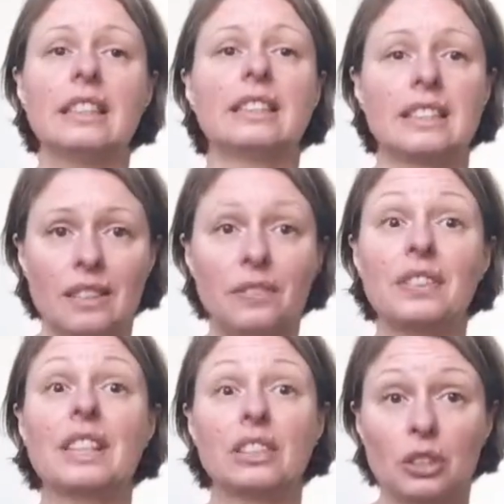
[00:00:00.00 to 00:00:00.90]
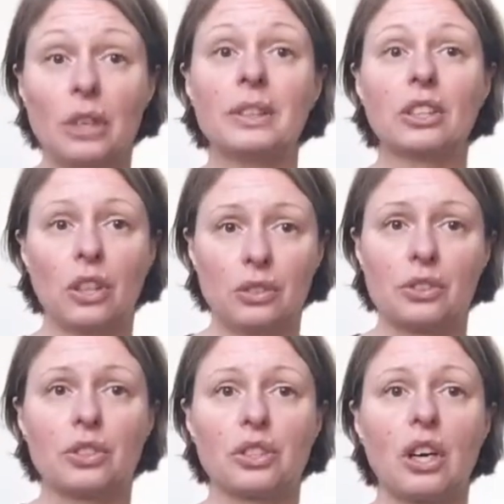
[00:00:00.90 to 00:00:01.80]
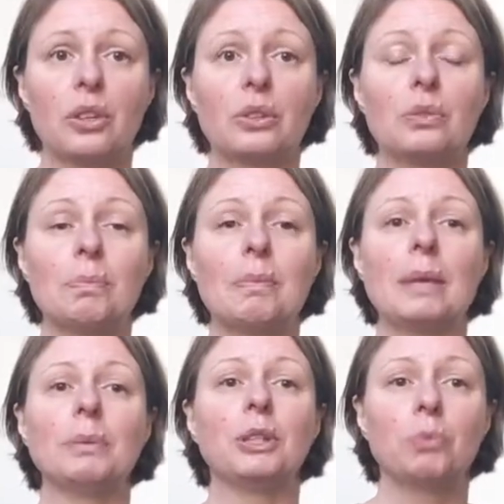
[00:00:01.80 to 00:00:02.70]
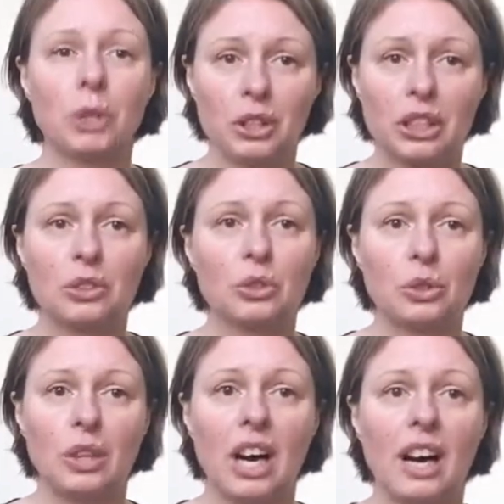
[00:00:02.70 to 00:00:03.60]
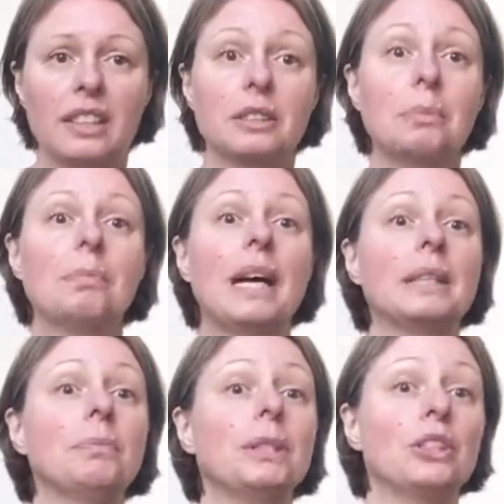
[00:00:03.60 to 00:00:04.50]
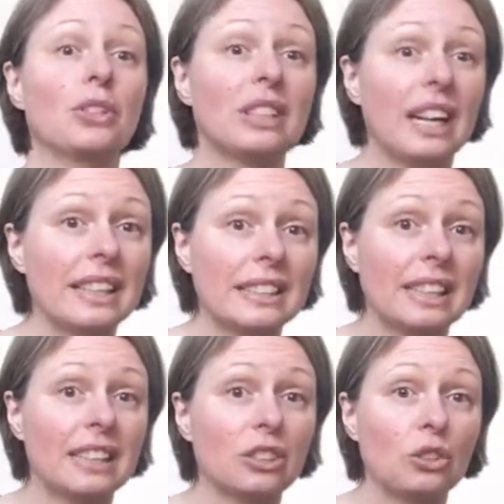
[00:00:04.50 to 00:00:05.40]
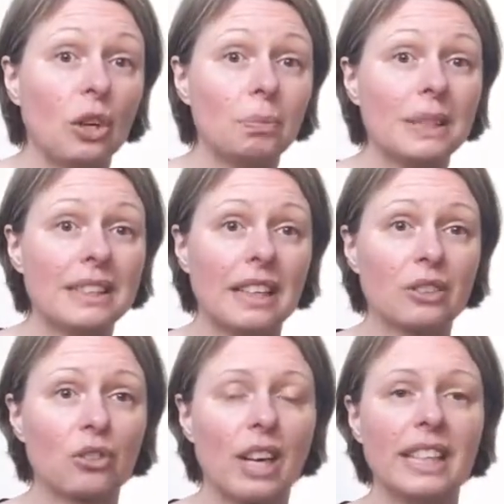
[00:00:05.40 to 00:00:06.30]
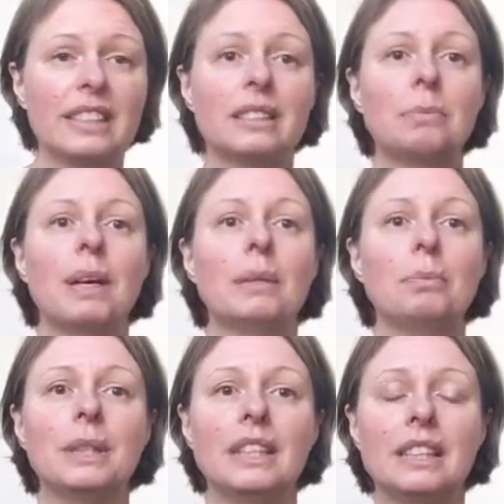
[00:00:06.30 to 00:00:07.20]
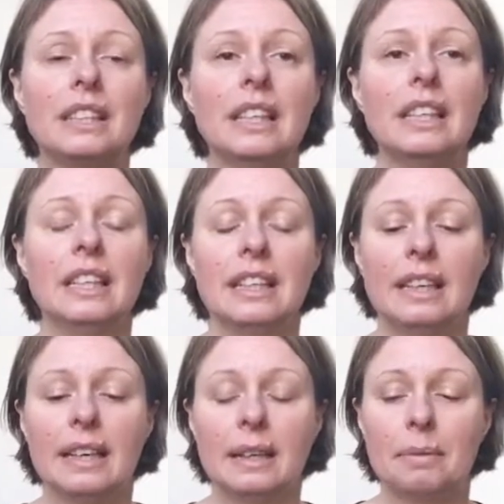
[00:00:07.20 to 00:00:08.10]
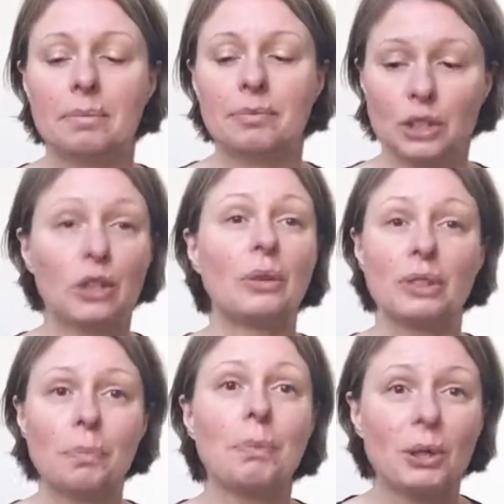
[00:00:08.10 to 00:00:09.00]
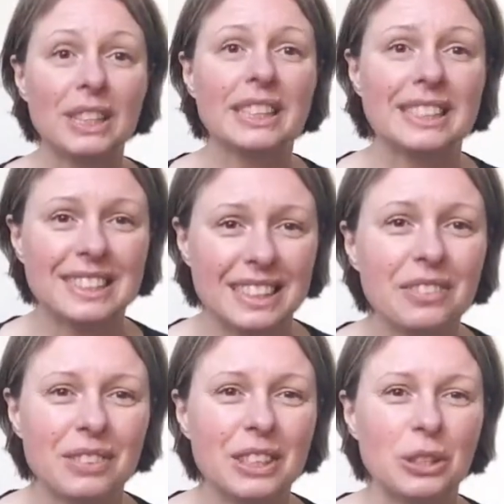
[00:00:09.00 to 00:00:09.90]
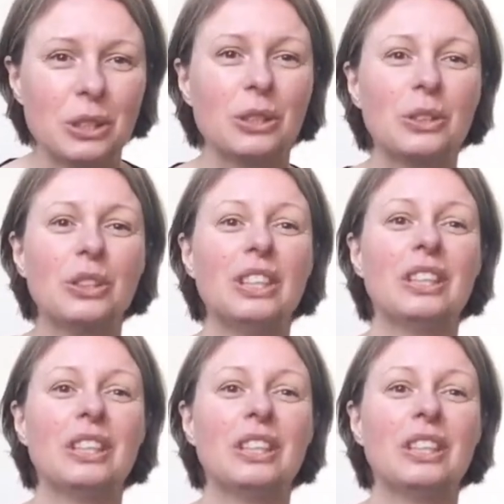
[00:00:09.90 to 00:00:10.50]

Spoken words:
that something is going on. So maybe you're working too hard, maybe your diet has not been that great, maybe your body is giving you